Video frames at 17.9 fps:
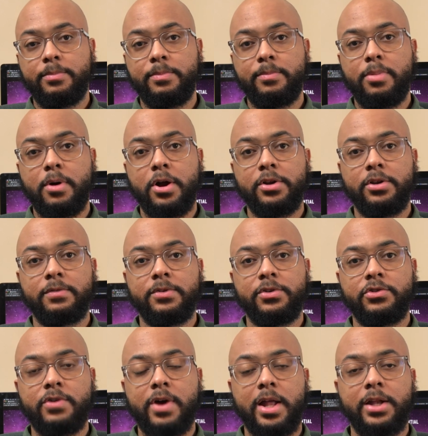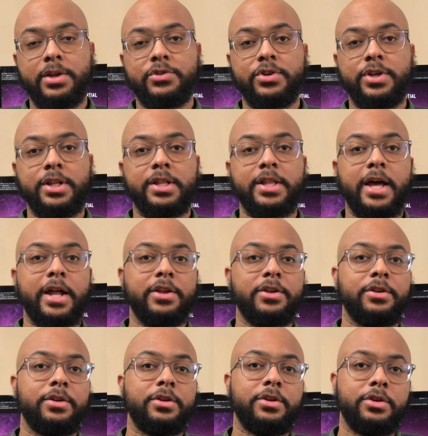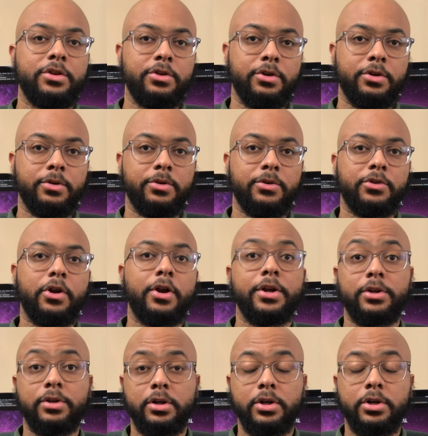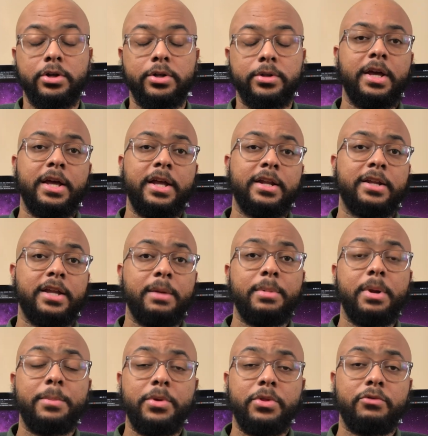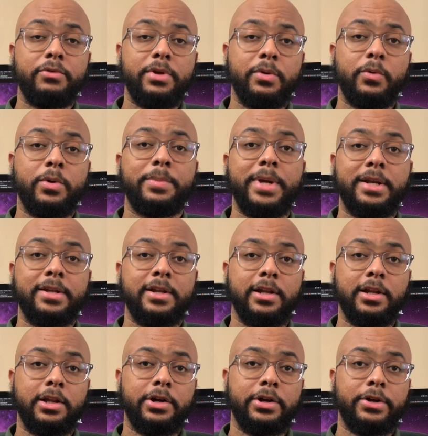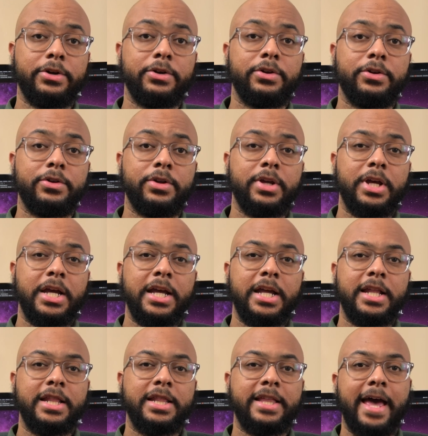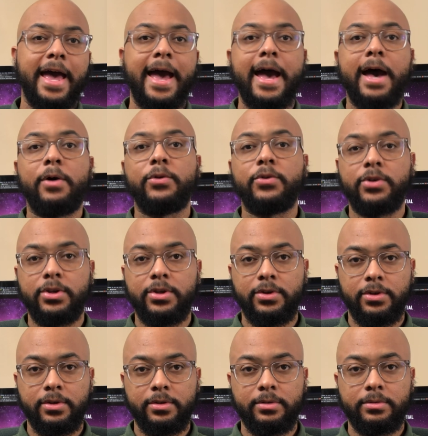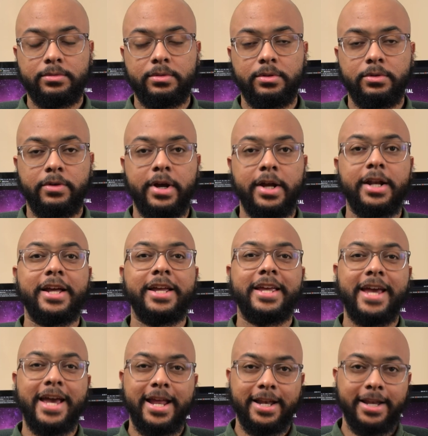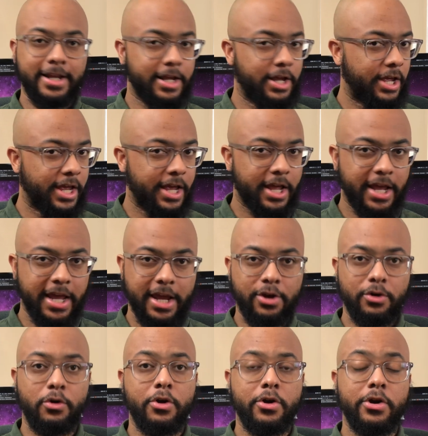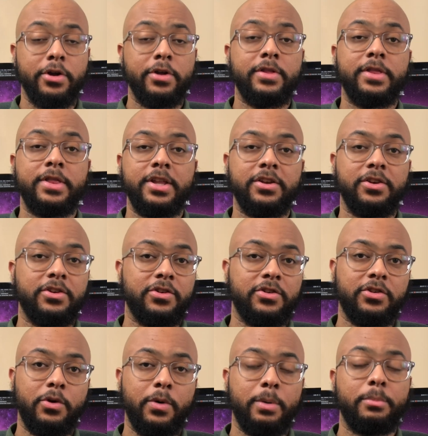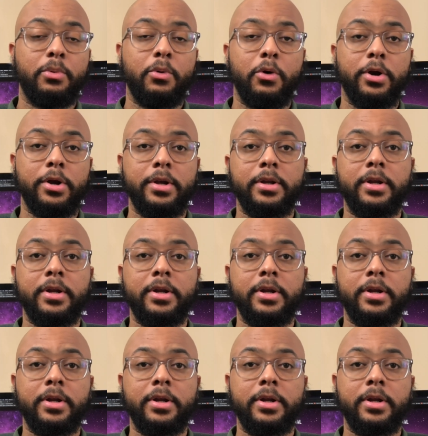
parts of astrology that you're starting to learn. Tip number 3 would be to learn the houses, right? Again, in order. This is so important.